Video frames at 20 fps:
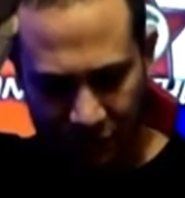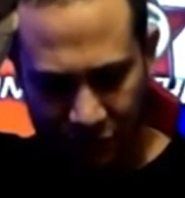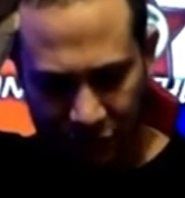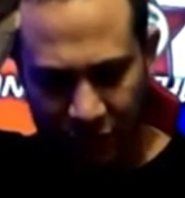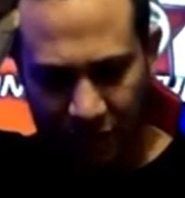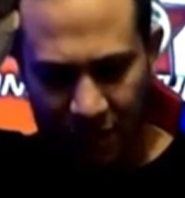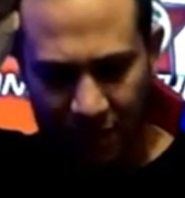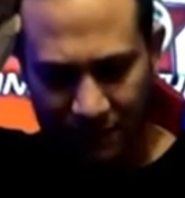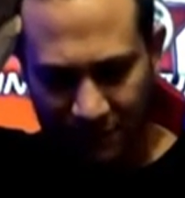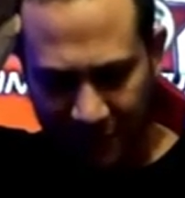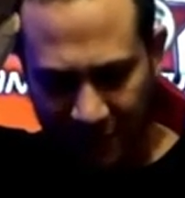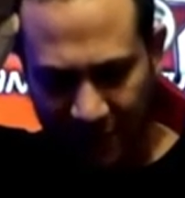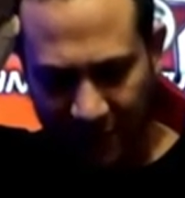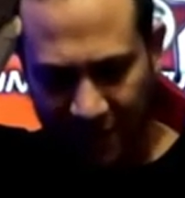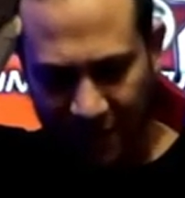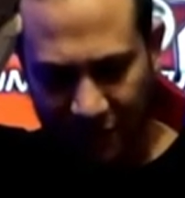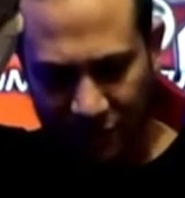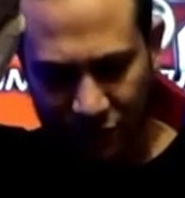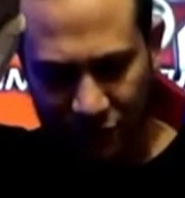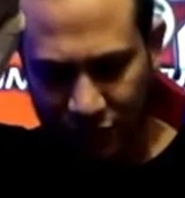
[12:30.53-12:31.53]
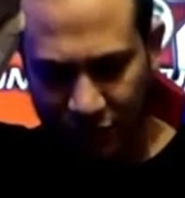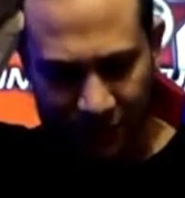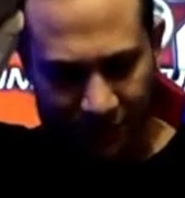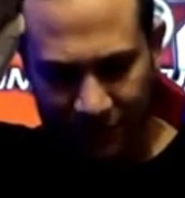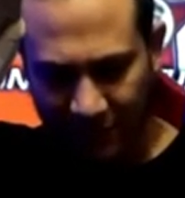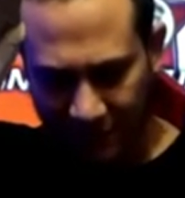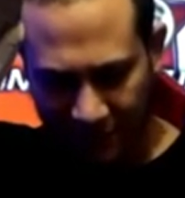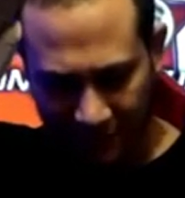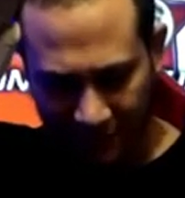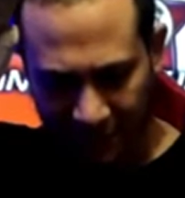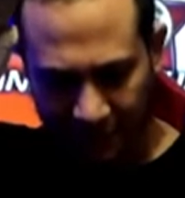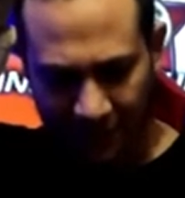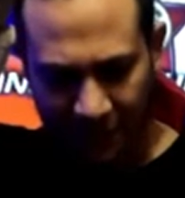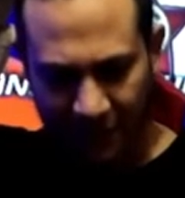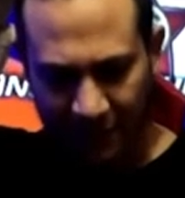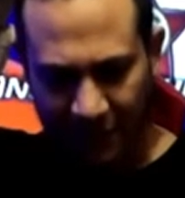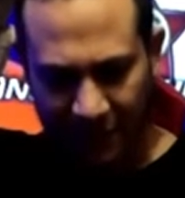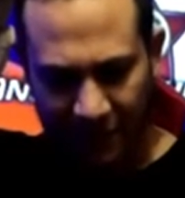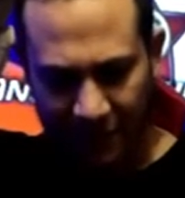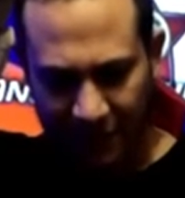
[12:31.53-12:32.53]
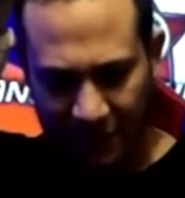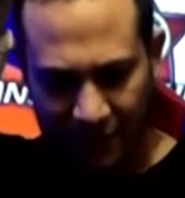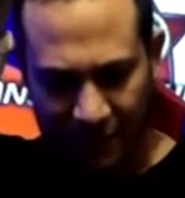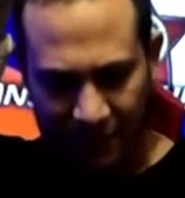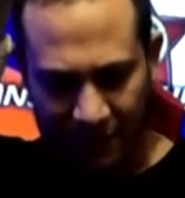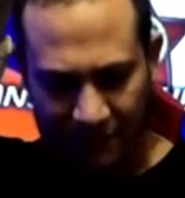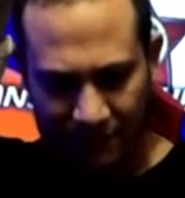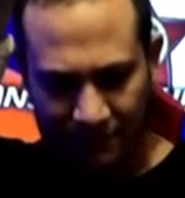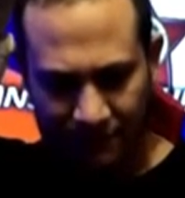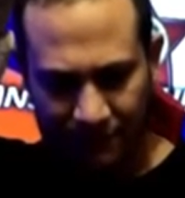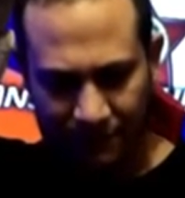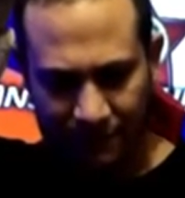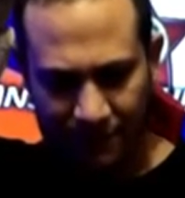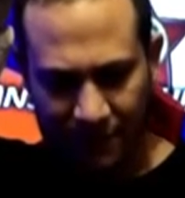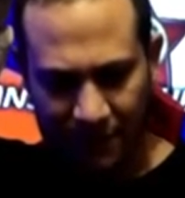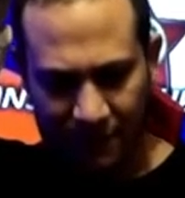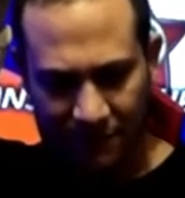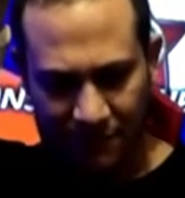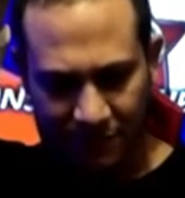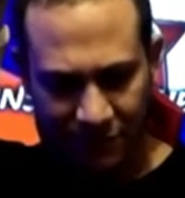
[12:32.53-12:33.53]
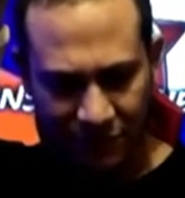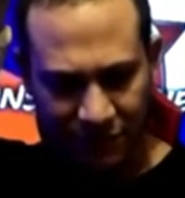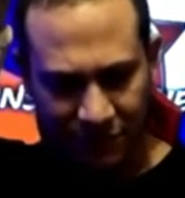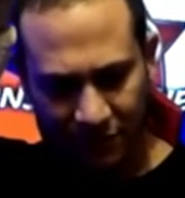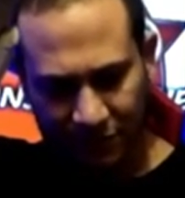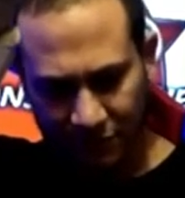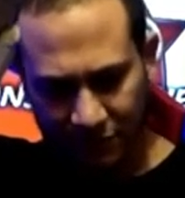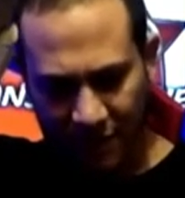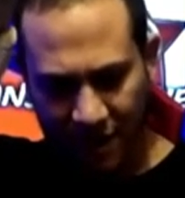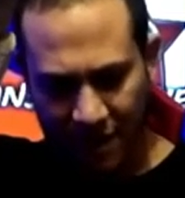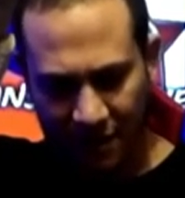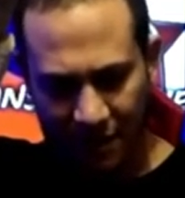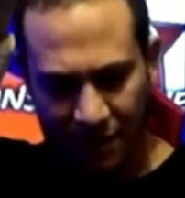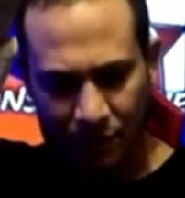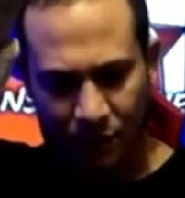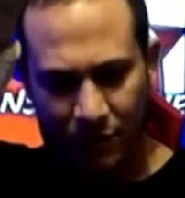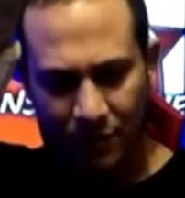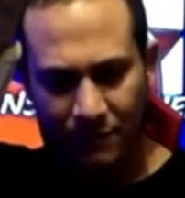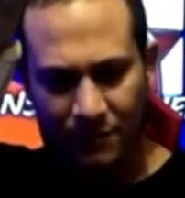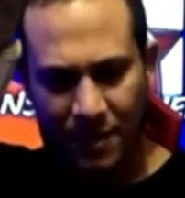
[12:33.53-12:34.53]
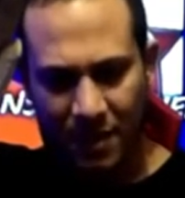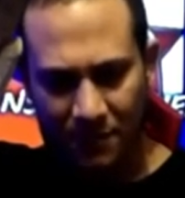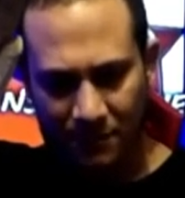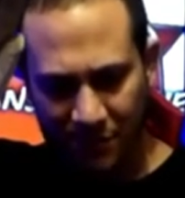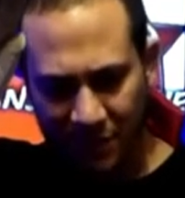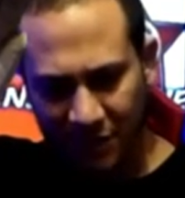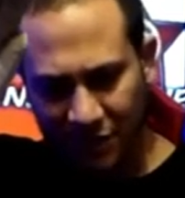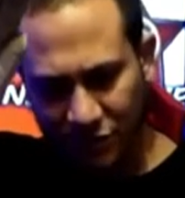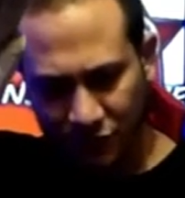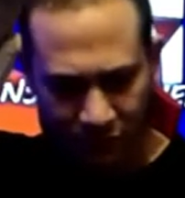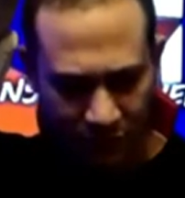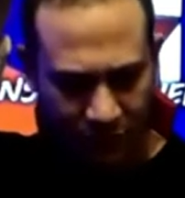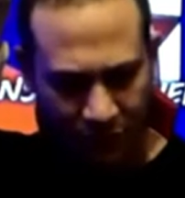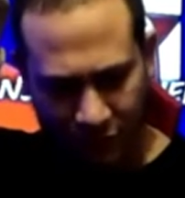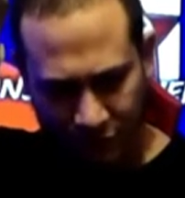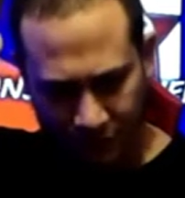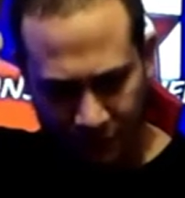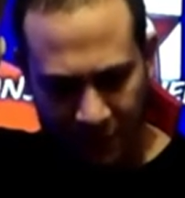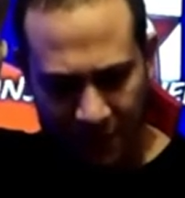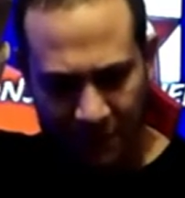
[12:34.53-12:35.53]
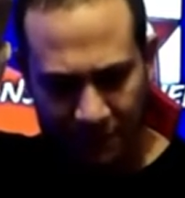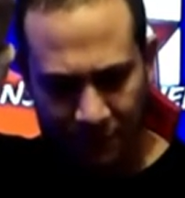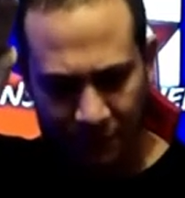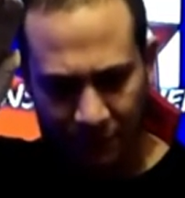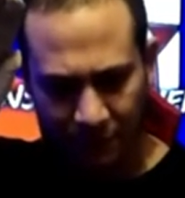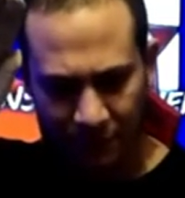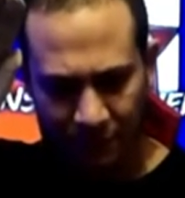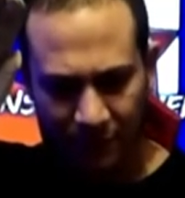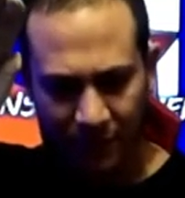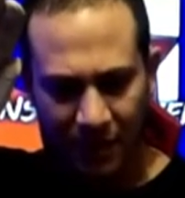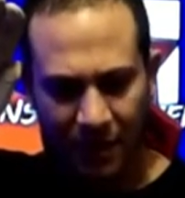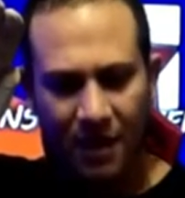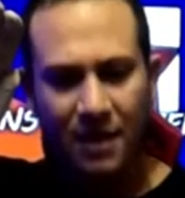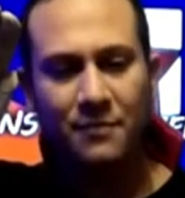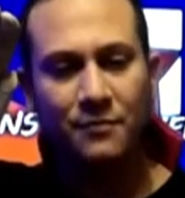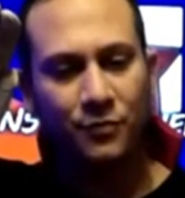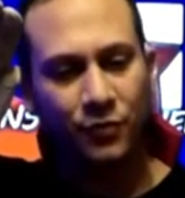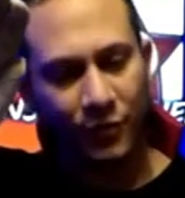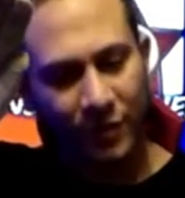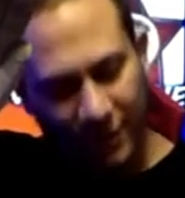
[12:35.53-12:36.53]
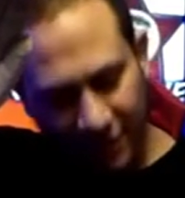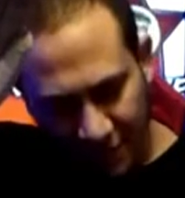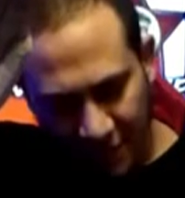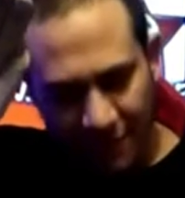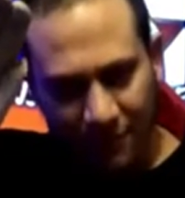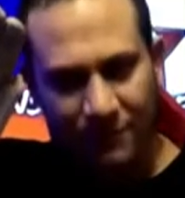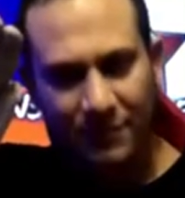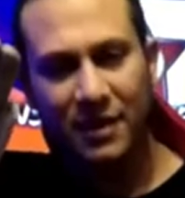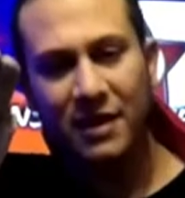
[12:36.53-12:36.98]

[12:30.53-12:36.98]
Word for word: shot him in the head or something, if it's still around, I want to make peace with those people and bring them